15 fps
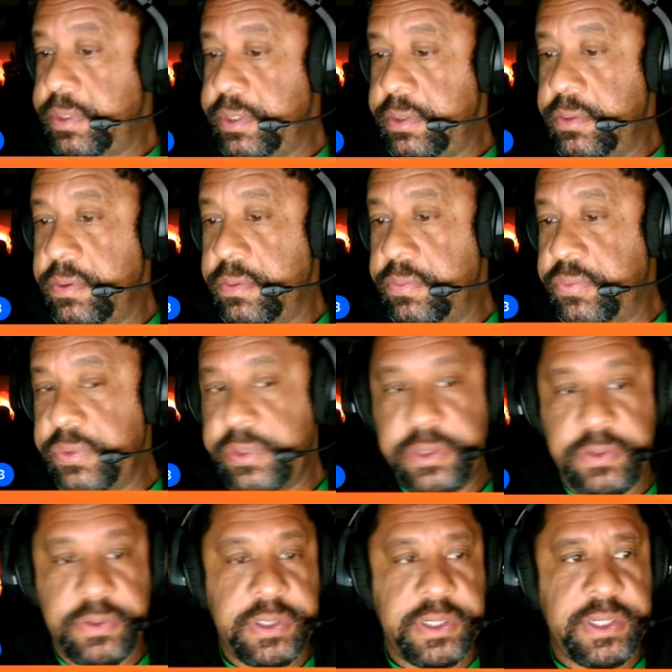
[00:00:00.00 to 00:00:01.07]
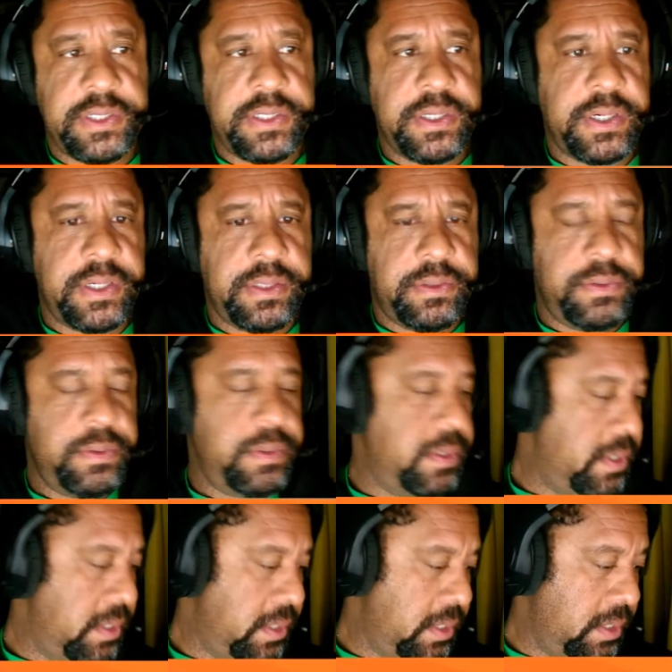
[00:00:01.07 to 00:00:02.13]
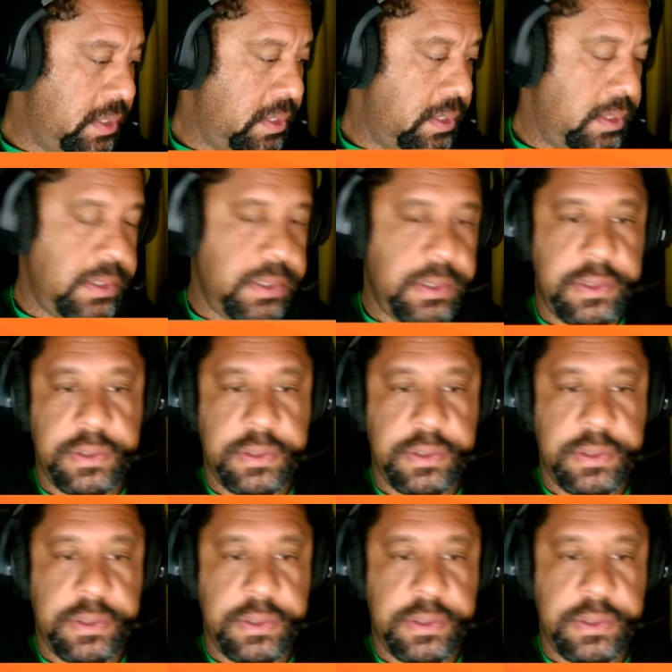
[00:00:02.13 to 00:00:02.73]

and hopefully, you guys got to see